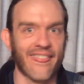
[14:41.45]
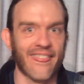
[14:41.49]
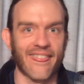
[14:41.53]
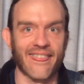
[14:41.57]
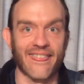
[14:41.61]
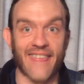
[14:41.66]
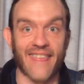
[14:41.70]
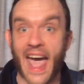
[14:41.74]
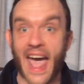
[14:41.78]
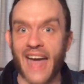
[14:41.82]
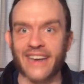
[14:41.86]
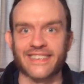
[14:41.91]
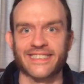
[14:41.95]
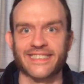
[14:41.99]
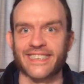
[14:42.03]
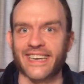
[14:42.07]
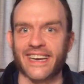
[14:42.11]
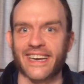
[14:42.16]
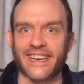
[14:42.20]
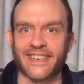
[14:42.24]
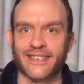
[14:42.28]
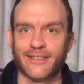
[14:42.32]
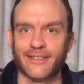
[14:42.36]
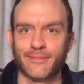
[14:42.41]
That's
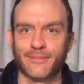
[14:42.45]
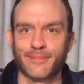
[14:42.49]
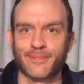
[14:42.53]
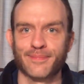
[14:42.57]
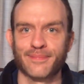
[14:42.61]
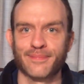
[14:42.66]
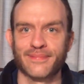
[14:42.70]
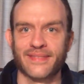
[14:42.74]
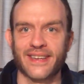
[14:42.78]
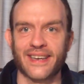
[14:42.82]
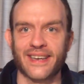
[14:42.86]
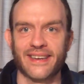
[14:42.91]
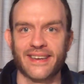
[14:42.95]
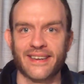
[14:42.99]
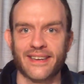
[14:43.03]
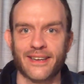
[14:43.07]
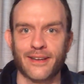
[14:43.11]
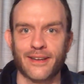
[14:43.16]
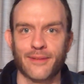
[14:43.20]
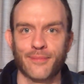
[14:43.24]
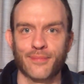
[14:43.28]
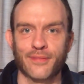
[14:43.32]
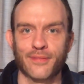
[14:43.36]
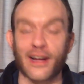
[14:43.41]
it.
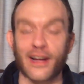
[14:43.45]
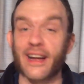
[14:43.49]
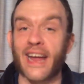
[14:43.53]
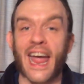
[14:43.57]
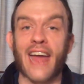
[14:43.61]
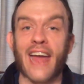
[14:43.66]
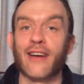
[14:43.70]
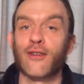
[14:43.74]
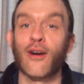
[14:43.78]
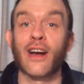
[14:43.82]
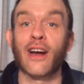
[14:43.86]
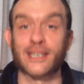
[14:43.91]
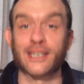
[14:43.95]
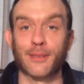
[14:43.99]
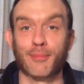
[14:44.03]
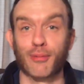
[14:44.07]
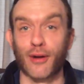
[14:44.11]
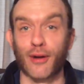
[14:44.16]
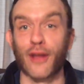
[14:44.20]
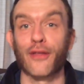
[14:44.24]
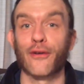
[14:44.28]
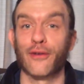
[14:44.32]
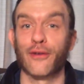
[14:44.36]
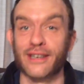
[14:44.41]
Ender has a
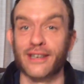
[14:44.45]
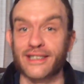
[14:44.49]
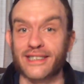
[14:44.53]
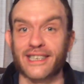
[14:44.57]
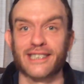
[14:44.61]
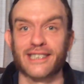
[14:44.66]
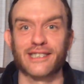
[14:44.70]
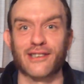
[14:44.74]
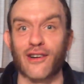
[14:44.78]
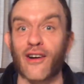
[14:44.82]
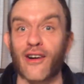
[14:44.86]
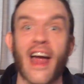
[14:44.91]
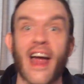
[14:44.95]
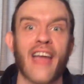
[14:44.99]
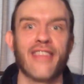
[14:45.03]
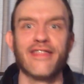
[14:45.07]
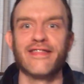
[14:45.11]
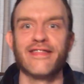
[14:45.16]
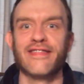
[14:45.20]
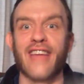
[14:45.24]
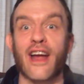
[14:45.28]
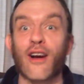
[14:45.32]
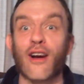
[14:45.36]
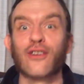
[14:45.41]
brother and a sister,
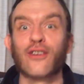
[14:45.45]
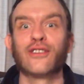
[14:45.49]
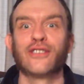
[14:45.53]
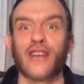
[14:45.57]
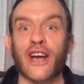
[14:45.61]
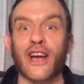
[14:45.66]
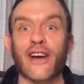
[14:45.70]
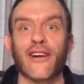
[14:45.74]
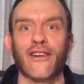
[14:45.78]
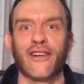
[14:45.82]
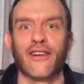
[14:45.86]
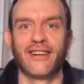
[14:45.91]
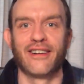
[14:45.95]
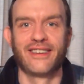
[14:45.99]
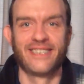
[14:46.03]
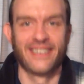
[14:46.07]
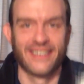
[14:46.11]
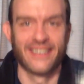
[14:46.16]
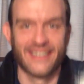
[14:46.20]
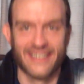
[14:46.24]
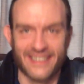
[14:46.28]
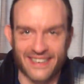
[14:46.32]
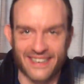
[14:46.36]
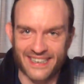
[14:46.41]
and they're shared.
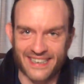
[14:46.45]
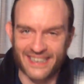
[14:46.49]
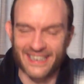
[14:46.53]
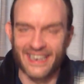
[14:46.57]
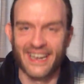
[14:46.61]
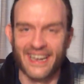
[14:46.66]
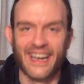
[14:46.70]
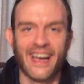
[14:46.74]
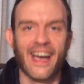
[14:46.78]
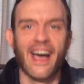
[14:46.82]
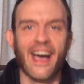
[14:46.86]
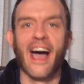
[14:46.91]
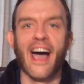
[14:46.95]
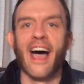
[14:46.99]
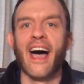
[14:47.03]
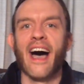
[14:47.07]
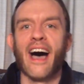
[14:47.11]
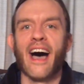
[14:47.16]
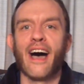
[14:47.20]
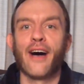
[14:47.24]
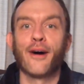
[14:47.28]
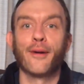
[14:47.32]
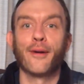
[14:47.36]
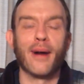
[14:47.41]

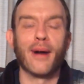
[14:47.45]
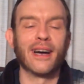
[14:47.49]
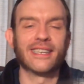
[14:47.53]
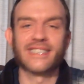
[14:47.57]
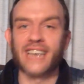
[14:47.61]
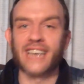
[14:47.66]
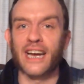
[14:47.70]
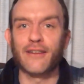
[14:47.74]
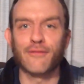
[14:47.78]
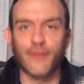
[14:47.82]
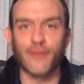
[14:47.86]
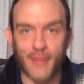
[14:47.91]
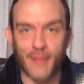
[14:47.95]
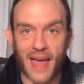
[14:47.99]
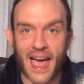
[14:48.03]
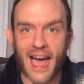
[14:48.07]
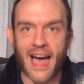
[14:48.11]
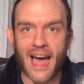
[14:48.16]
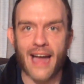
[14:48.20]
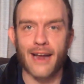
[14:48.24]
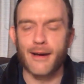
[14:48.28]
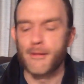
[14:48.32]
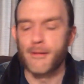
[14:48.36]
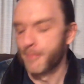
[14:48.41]
Aside from
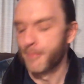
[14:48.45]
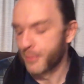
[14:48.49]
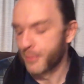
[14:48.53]
that,